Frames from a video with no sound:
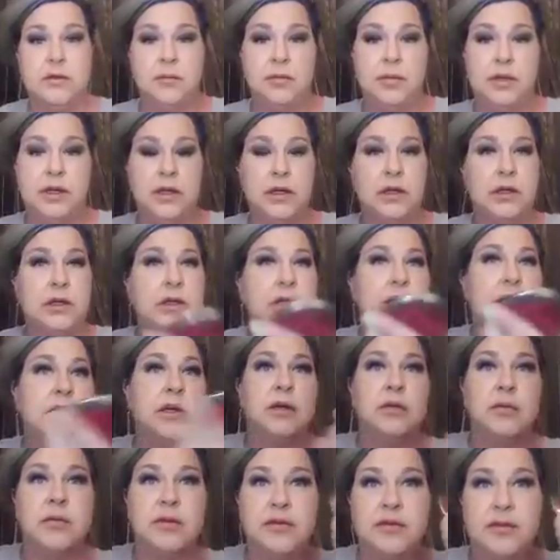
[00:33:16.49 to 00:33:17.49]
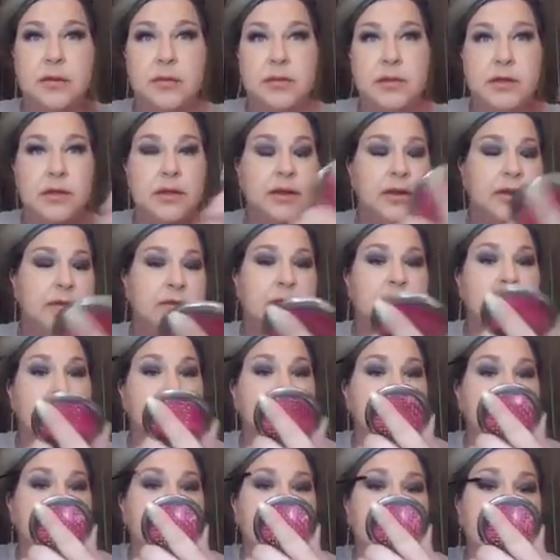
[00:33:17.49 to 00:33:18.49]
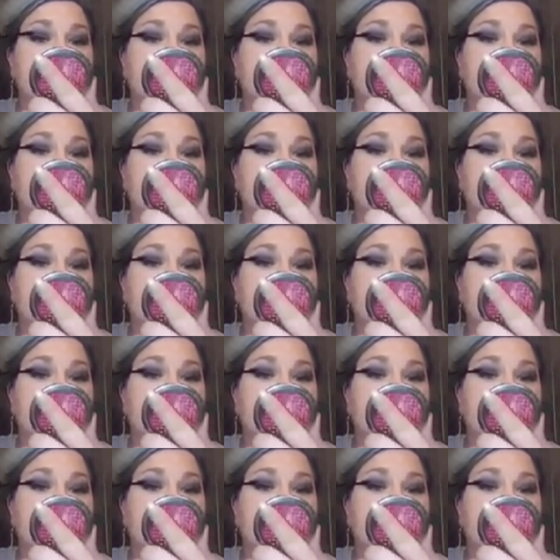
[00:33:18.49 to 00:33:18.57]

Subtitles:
apparently I've been sleeping on this eye.